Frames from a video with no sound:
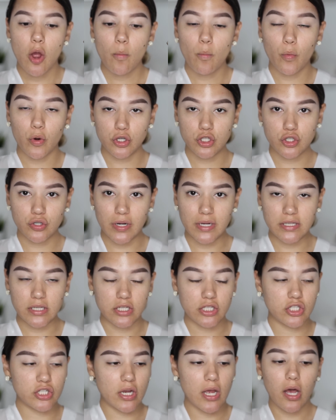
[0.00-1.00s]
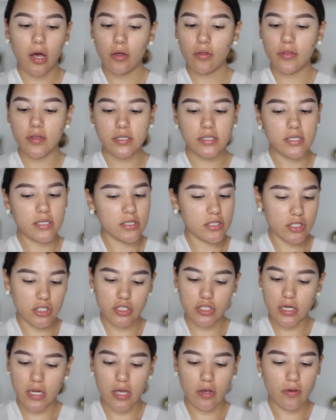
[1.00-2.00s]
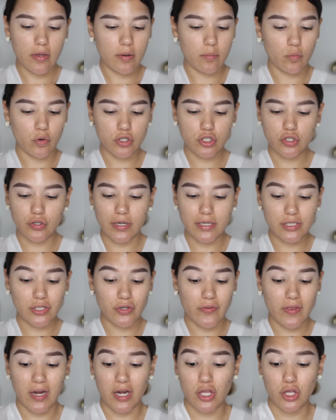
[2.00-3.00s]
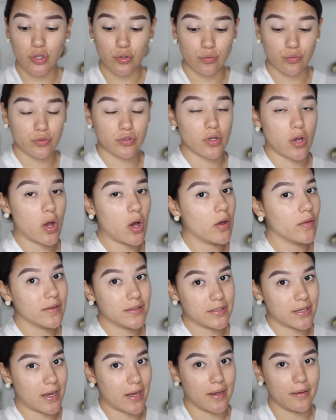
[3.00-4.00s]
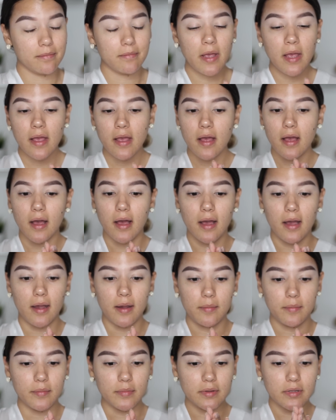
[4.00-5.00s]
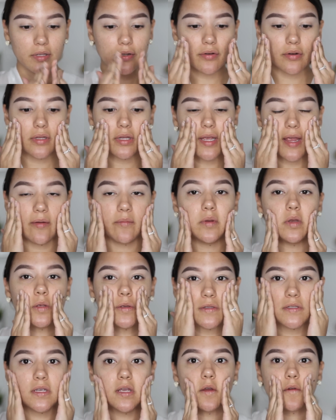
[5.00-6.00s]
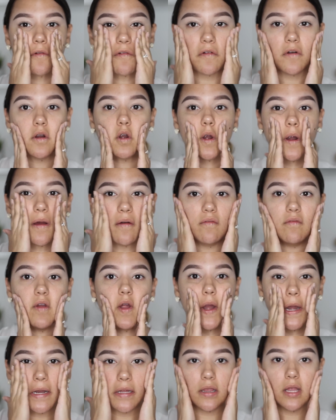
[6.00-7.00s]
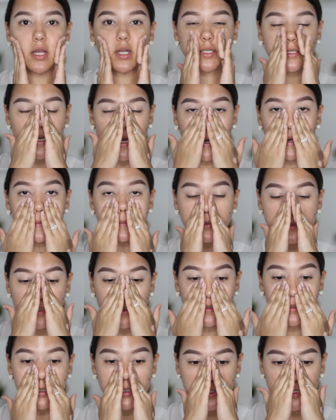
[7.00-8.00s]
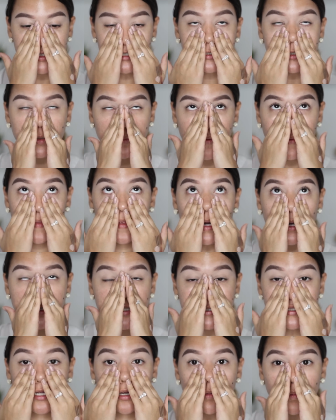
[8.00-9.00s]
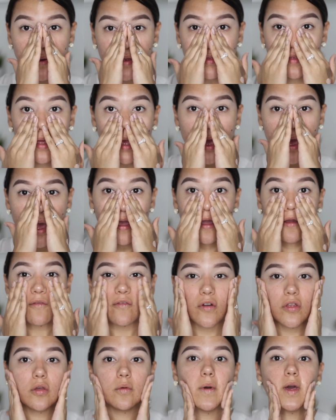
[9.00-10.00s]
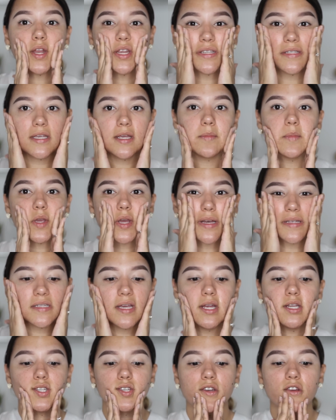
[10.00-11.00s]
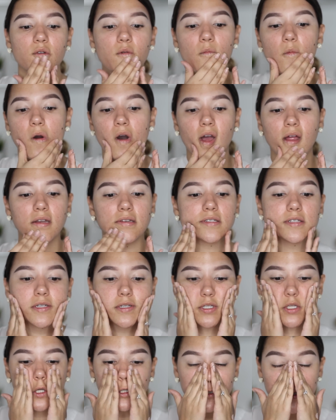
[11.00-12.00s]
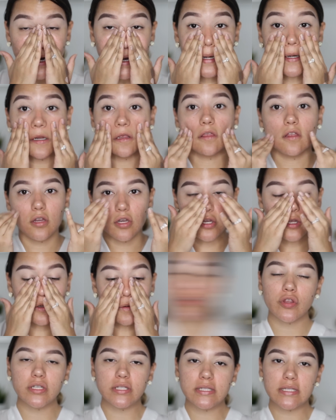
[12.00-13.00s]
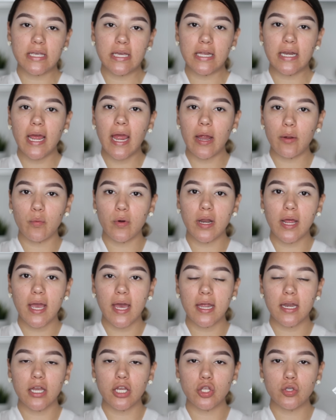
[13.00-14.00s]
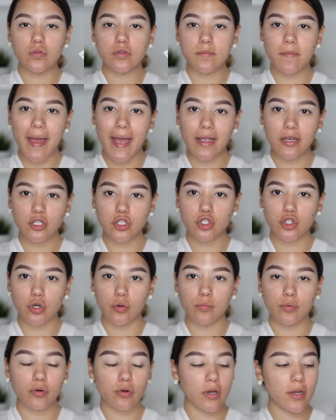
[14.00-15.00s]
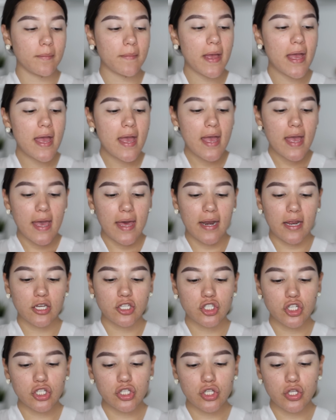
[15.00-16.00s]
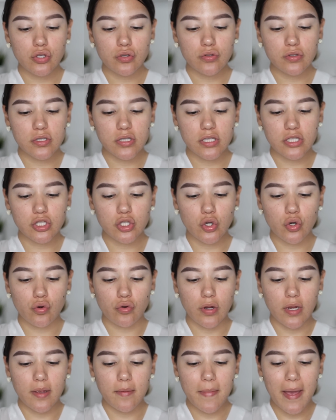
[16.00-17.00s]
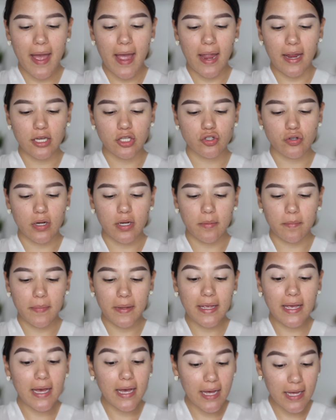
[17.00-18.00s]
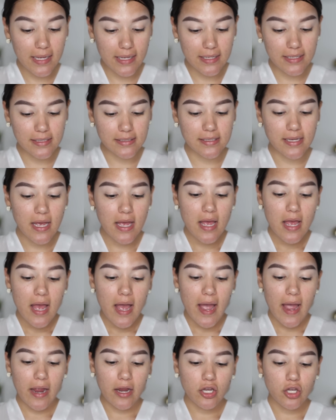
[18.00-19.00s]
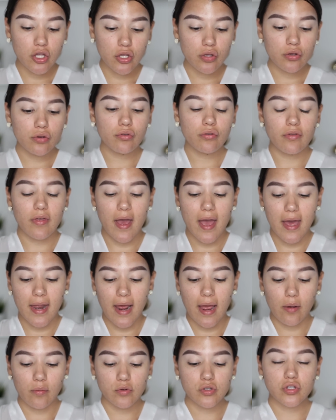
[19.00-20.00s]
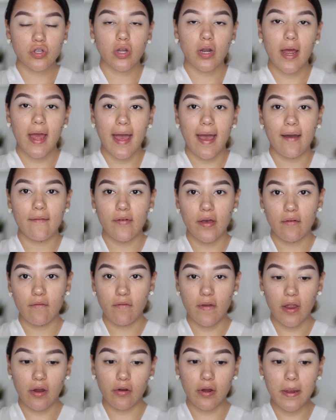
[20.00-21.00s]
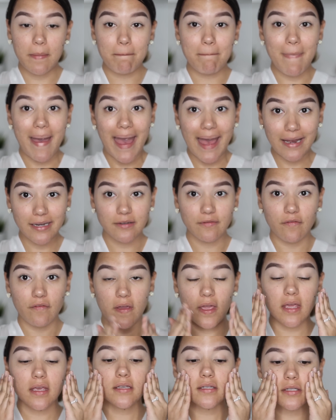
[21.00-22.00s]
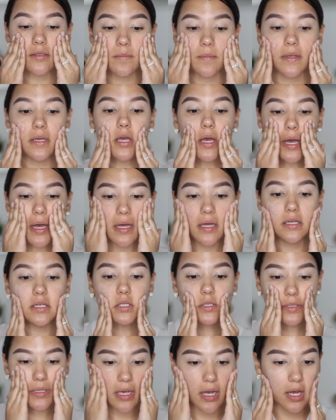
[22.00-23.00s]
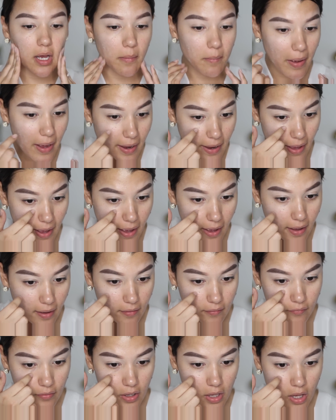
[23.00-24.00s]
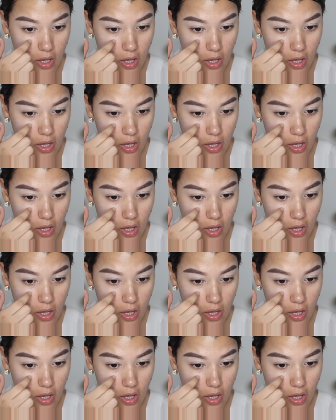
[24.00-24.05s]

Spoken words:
moisturizing gel. This is the gel and moisturizer that I use all the time. Literally I've been using it for a very long time, so this is just the one that I stuck with for the wedding day because I didn't want to try anything new. For the skin, I went ahead and used MAC Strobe Cream, and I just used this cream hydrant because I knew that I was going to have a very matte face because I have